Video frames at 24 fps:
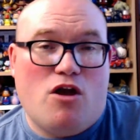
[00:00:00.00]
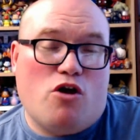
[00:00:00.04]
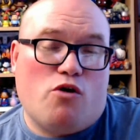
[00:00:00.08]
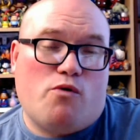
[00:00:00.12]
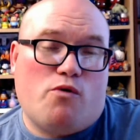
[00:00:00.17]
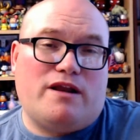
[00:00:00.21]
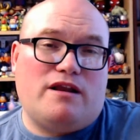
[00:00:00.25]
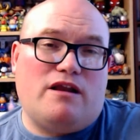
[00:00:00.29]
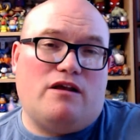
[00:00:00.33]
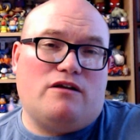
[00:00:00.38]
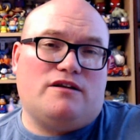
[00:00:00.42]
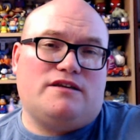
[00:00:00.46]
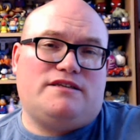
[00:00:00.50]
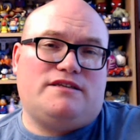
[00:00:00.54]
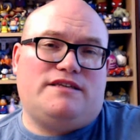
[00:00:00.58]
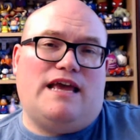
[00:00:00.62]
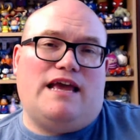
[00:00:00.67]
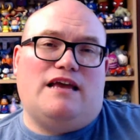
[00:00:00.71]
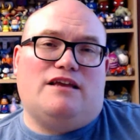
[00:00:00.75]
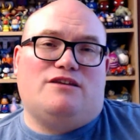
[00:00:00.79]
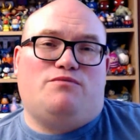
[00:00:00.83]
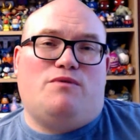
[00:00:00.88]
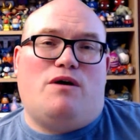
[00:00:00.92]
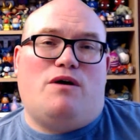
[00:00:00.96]
Quick note to
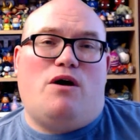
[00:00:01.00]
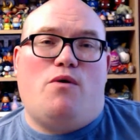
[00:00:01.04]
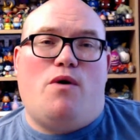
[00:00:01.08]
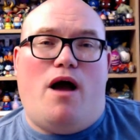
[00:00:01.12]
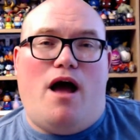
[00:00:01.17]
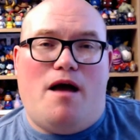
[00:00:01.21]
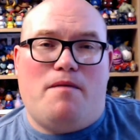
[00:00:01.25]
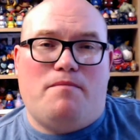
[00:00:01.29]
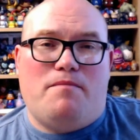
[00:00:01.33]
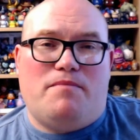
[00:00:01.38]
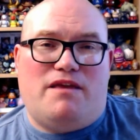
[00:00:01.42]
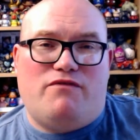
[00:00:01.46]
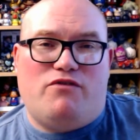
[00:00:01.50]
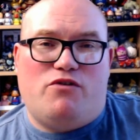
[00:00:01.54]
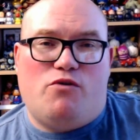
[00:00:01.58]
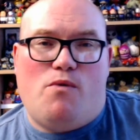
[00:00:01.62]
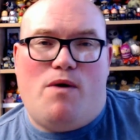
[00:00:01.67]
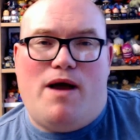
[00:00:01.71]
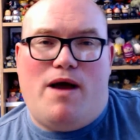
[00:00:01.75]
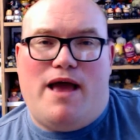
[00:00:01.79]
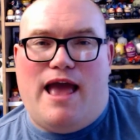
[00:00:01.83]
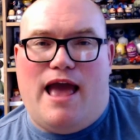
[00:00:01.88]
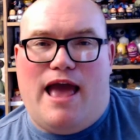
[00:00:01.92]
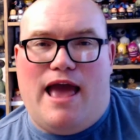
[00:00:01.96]
say as well, I'm um, giving
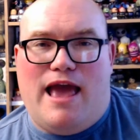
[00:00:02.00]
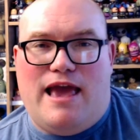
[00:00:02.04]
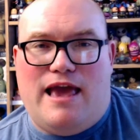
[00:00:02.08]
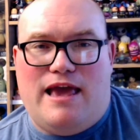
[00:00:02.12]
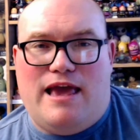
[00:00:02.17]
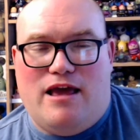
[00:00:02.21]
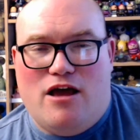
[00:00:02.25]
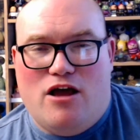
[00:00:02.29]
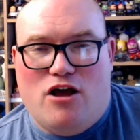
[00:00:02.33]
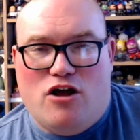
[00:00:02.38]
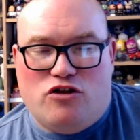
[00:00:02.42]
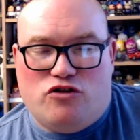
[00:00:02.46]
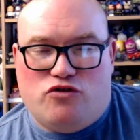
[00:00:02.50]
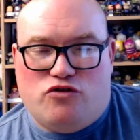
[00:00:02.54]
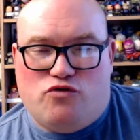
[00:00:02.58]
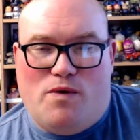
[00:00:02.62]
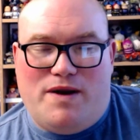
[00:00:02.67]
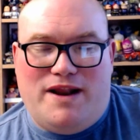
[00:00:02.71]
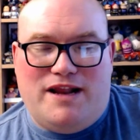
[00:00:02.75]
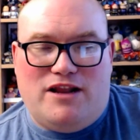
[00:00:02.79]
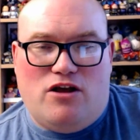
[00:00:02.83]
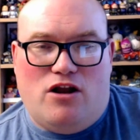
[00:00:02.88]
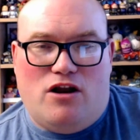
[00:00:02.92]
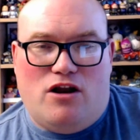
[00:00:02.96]
away a
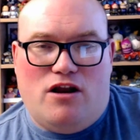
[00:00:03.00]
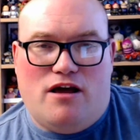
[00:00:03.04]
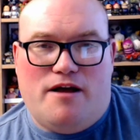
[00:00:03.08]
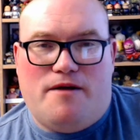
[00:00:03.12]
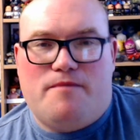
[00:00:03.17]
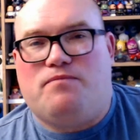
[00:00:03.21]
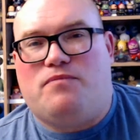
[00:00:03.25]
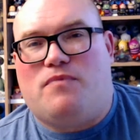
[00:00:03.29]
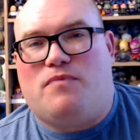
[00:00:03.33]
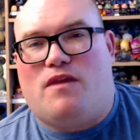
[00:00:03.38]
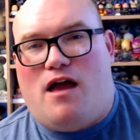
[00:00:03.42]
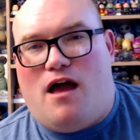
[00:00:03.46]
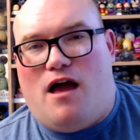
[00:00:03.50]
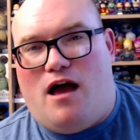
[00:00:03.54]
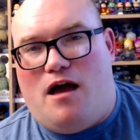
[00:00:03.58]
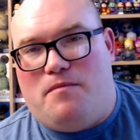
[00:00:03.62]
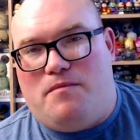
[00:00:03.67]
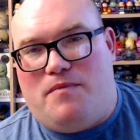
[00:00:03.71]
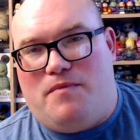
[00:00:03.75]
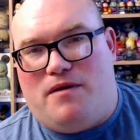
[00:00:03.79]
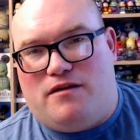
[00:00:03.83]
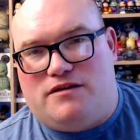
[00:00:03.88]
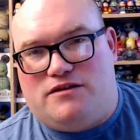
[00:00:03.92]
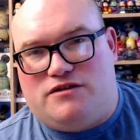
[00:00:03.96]
$20
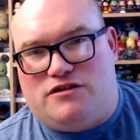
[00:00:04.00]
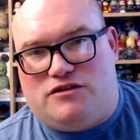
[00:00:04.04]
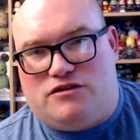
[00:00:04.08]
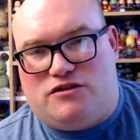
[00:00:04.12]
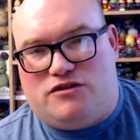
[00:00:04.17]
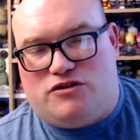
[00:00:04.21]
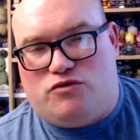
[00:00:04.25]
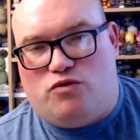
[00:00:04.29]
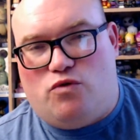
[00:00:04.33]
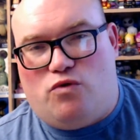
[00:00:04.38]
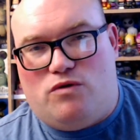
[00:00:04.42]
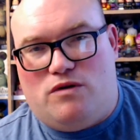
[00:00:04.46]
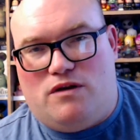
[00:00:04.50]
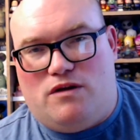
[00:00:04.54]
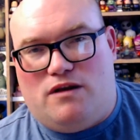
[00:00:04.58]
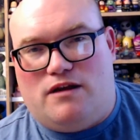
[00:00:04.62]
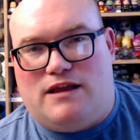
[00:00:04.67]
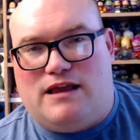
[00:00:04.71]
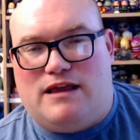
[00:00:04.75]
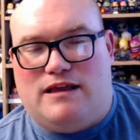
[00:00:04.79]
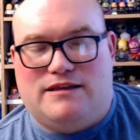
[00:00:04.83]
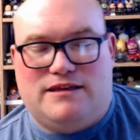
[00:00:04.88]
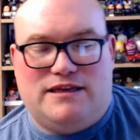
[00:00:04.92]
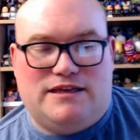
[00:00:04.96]
um, store
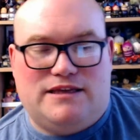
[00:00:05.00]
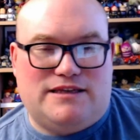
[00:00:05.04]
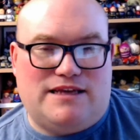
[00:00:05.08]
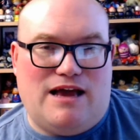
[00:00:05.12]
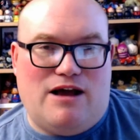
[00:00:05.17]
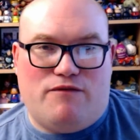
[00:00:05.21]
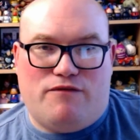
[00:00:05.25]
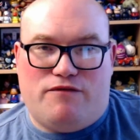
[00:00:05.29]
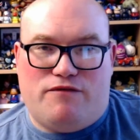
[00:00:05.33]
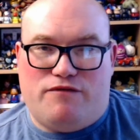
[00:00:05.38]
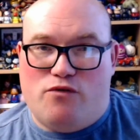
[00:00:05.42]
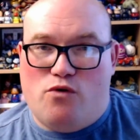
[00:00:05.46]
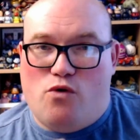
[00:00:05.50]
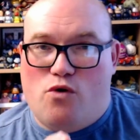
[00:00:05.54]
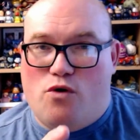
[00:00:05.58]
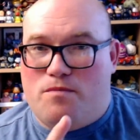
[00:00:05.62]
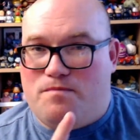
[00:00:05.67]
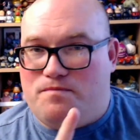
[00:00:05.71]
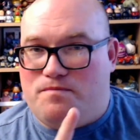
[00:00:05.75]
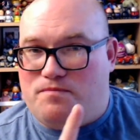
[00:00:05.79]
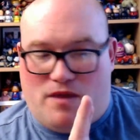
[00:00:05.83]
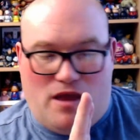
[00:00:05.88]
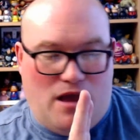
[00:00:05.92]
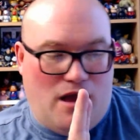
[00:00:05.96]
discount for
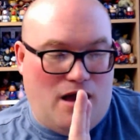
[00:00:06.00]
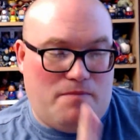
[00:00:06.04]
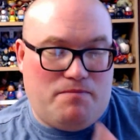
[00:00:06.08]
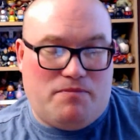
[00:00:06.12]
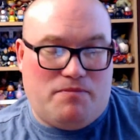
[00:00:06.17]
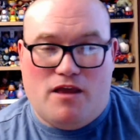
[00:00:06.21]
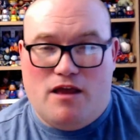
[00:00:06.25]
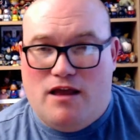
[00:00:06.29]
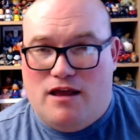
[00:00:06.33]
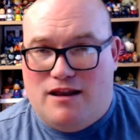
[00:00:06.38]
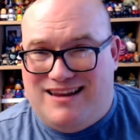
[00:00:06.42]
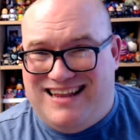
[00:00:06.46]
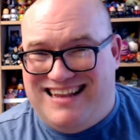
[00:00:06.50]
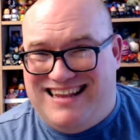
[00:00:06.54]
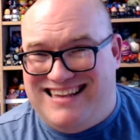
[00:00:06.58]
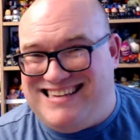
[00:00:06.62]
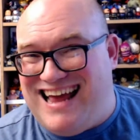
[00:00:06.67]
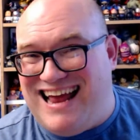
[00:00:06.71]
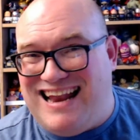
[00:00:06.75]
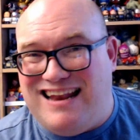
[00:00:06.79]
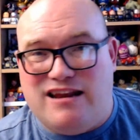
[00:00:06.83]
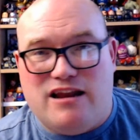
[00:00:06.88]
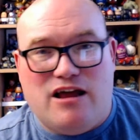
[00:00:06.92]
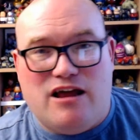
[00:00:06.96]
um,
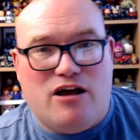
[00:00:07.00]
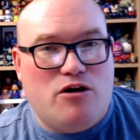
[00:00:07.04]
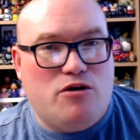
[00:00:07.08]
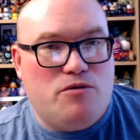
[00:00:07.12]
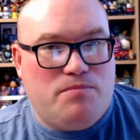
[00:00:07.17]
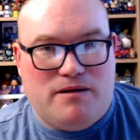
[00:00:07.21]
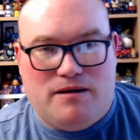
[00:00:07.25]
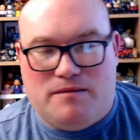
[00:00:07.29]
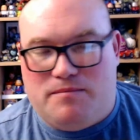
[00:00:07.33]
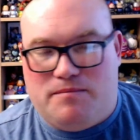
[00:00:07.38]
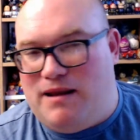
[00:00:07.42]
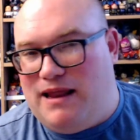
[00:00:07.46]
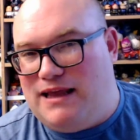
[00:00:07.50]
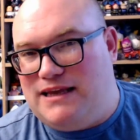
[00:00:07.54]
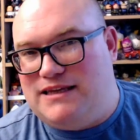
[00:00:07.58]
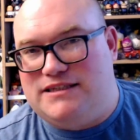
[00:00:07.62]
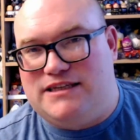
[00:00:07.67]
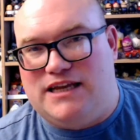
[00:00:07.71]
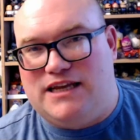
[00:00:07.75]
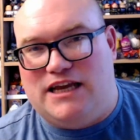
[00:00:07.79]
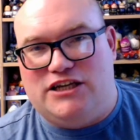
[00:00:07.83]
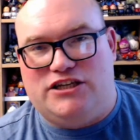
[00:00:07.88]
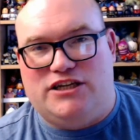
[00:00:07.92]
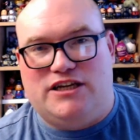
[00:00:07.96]
Nintendo,
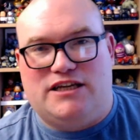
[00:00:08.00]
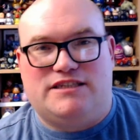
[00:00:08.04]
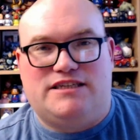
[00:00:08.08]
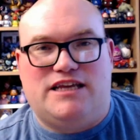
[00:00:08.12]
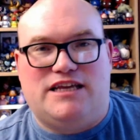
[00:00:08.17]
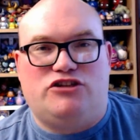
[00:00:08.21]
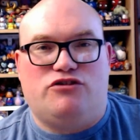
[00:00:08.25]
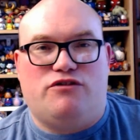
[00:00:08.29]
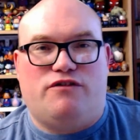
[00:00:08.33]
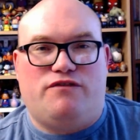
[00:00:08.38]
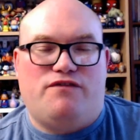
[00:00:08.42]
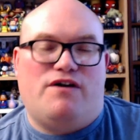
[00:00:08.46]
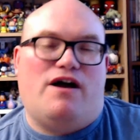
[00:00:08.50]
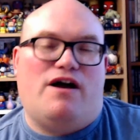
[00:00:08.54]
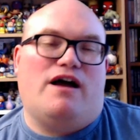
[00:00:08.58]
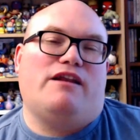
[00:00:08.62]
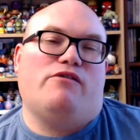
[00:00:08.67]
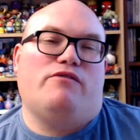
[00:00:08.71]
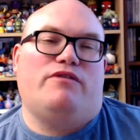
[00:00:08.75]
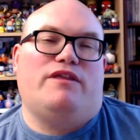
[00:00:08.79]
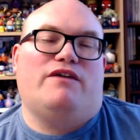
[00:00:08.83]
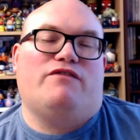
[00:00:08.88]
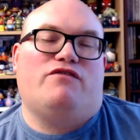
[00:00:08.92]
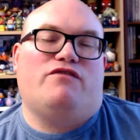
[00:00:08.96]
PlayStation, etc. You'll find
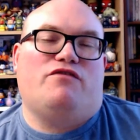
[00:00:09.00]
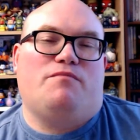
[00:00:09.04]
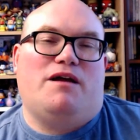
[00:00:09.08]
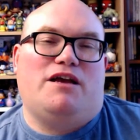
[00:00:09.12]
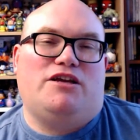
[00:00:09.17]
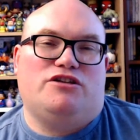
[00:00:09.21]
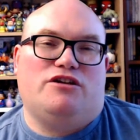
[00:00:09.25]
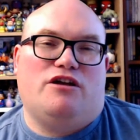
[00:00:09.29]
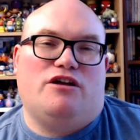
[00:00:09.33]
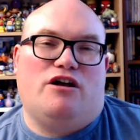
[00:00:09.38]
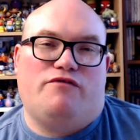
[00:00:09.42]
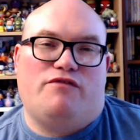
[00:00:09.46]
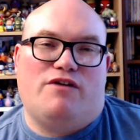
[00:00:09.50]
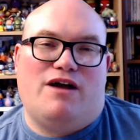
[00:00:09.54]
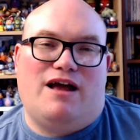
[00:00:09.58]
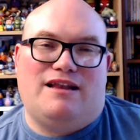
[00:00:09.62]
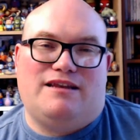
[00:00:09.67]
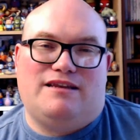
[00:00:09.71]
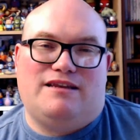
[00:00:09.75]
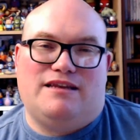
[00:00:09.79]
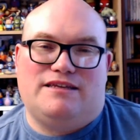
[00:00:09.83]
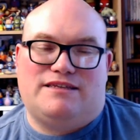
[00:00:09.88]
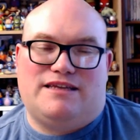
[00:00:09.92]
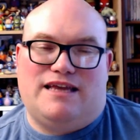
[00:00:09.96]
all the information over
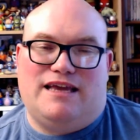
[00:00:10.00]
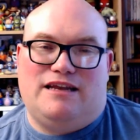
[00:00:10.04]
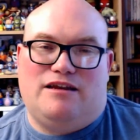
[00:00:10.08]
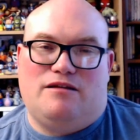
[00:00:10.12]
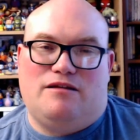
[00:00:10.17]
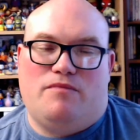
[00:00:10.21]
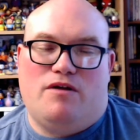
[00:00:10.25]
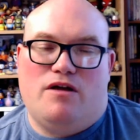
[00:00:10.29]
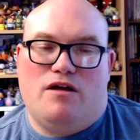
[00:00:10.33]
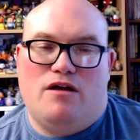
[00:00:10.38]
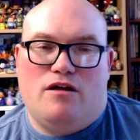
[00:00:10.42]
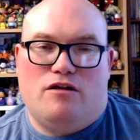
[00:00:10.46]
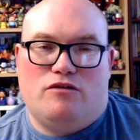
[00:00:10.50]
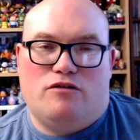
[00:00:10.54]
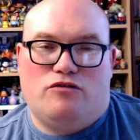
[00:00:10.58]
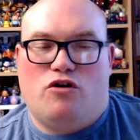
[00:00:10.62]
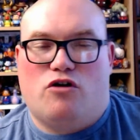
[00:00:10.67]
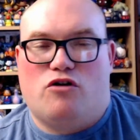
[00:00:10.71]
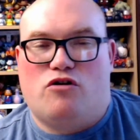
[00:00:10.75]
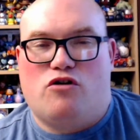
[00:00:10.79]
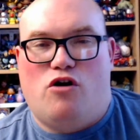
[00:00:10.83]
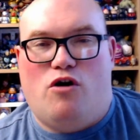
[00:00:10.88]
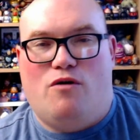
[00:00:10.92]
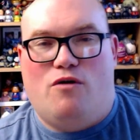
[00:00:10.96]
at
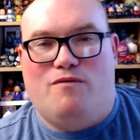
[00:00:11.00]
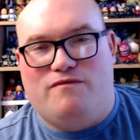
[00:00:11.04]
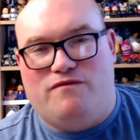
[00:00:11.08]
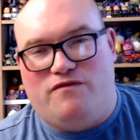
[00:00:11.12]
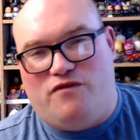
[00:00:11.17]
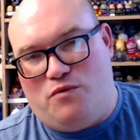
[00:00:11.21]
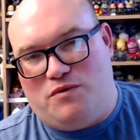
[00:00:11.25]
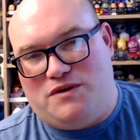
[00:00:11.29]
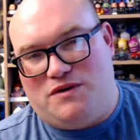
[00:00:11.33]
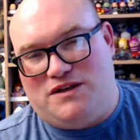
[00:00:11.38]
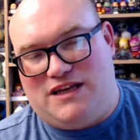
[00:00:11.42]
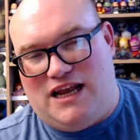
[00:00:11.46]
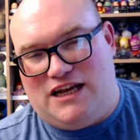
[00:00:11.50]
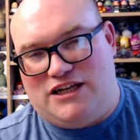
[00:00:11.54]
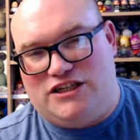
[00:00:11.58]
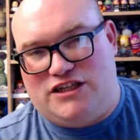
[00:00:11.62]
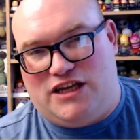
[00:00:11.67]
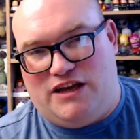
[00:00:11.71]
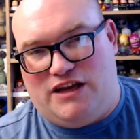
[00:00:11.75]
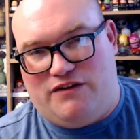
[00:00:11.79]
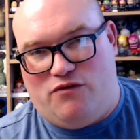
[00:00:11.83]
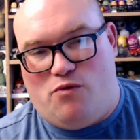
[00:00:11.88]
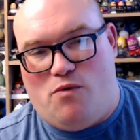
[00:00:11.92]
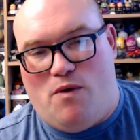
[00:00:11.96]
DisKingdom.com forward slash
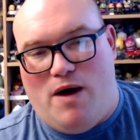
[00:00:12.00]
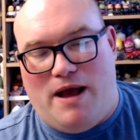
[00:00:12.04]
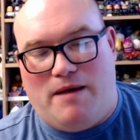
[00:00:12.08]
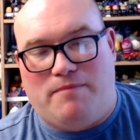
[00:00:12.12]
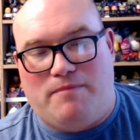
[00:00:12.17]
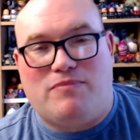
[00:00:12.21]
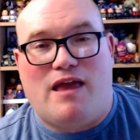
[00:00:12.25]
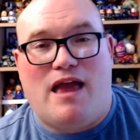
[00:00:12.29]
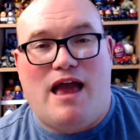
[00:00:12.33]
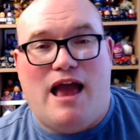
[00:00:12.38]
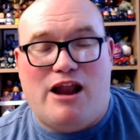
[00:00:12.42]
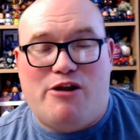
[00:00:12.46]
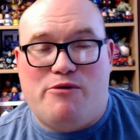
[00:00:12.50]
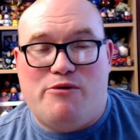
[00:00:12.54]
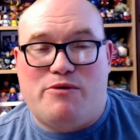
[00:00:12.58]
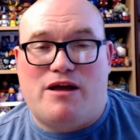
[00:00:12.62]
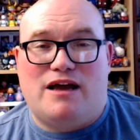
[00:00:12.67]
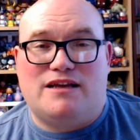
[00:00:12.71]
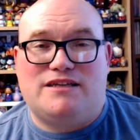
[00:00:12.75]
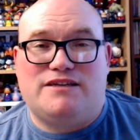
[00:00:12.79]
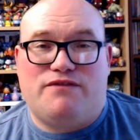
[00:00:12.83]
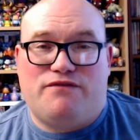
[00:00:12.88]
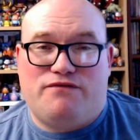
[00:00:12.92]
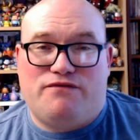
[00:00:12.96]
giveaway. Anyway,
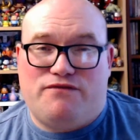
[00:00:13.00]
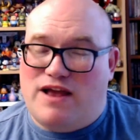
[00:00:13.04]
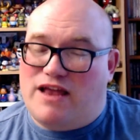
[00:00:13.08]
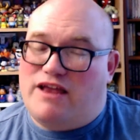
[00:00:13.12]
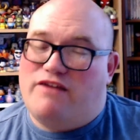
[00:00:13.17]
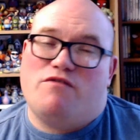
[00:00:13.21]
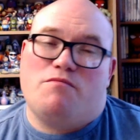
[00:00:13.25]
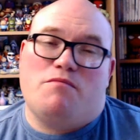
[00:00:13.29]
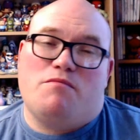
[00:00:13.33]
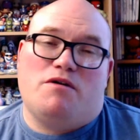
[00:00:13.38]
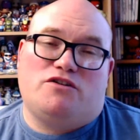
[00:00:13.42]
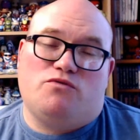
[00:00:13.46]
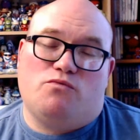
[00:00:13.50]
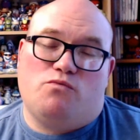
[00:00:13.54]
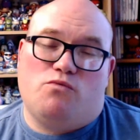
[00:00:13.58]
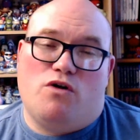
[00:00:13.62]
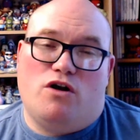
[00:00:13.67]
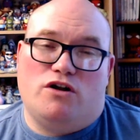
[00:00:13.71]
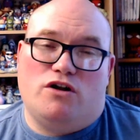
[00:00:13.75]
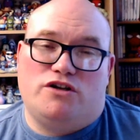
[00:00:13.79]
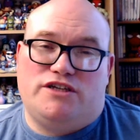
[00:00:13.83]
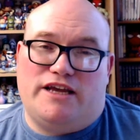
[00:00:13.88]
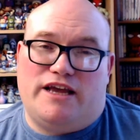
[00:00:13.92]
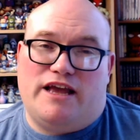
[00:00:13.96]
guys, thank you very much for
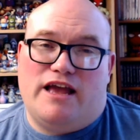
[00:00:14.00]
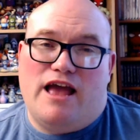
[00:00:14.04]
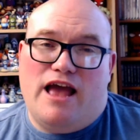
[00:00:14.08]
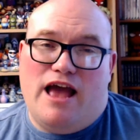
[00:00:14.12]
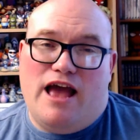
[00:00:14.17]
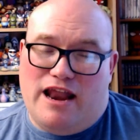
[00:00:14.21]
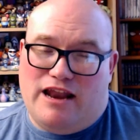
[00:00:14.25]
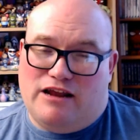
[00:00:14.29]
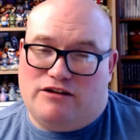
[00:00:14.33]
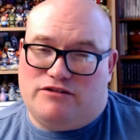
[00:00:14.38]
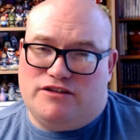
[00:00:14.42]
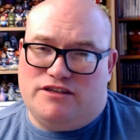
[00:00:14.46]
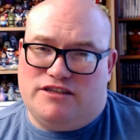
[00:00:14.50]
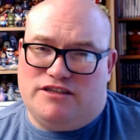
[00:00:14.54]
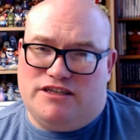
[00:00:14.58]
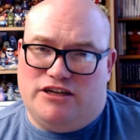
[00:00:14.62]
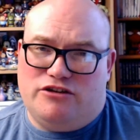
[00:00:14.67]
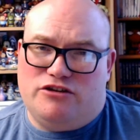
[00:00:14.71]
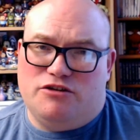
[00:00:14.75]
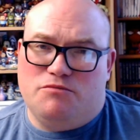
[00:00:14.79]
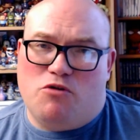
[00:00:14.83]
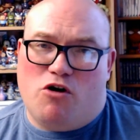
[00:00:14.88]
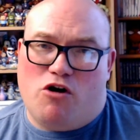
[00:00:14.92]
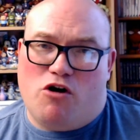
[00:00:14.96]
watching, and I shall see you
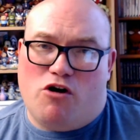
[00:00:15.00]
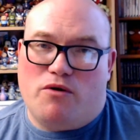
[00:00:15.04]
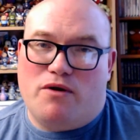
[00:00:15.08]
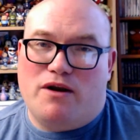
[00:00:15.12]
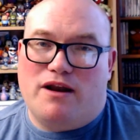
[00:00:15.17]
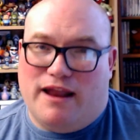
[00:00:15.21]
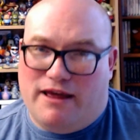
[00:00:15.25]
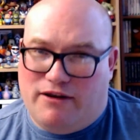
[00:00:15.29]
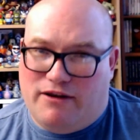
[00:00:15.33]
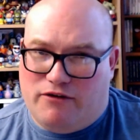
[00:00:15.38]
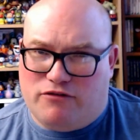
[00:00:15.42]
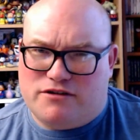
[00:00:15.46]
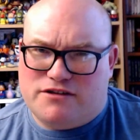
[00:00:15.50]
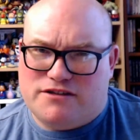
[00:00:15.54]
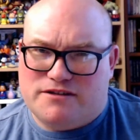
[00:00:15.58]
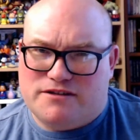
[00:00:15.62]
tomorrow. Later.